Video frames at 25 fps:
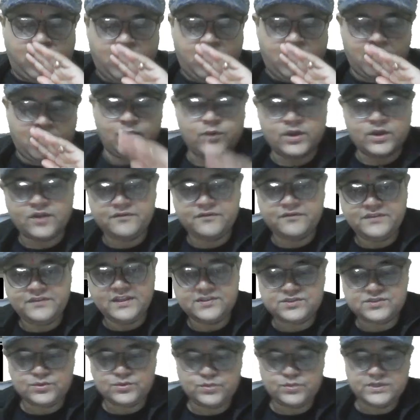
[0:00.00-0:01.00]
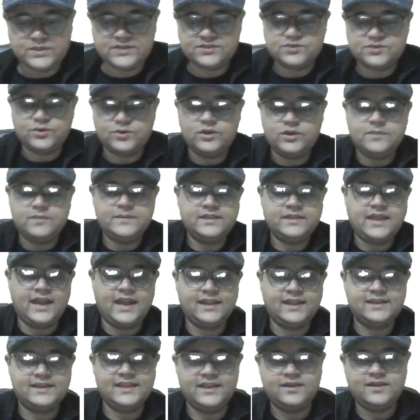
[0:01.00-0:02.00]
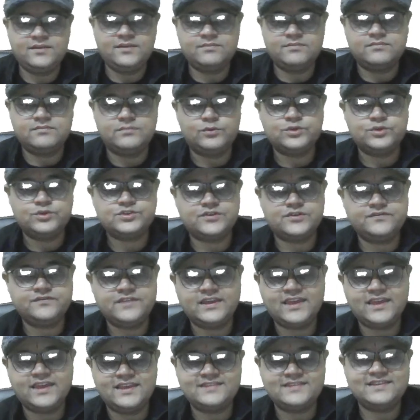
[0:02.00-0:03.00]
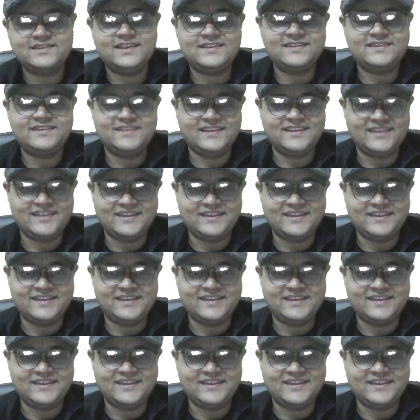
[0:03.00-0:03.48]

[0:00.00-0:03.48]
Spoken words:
One of the students told me that in most of the cases